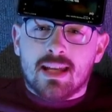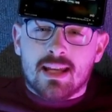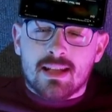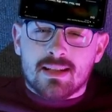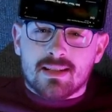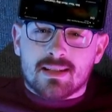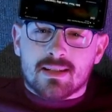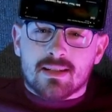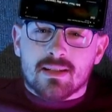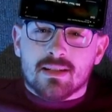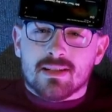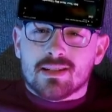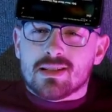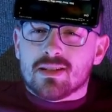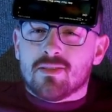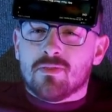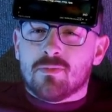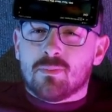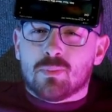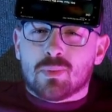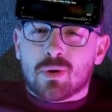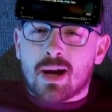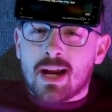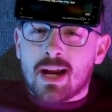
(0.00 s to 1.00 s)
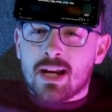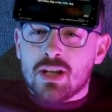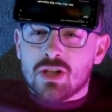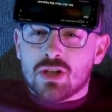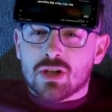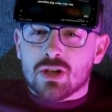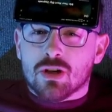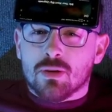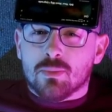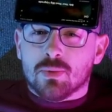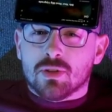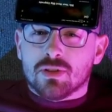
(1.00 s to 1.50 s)
the incidence of brain
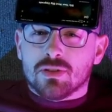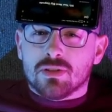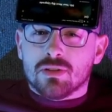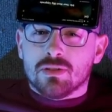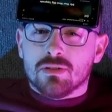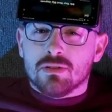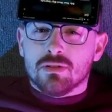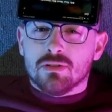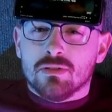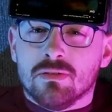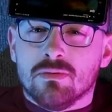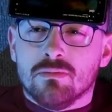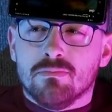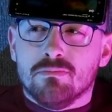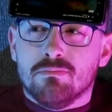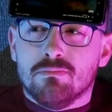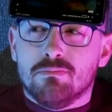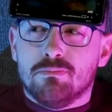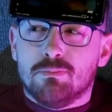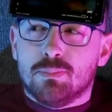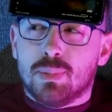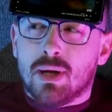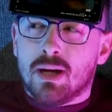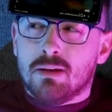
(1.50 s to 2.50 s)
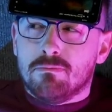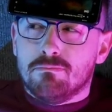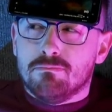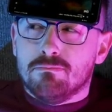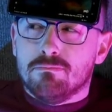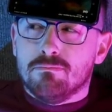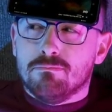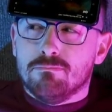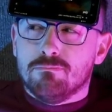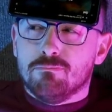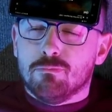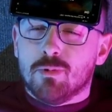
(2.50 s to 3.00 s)
tumours. But
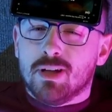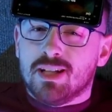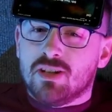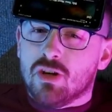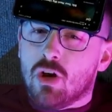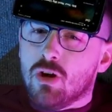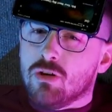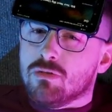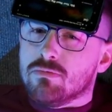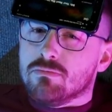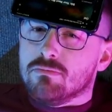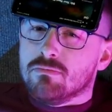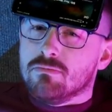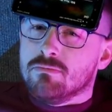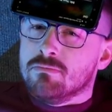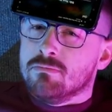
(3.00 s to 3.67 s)
we don't.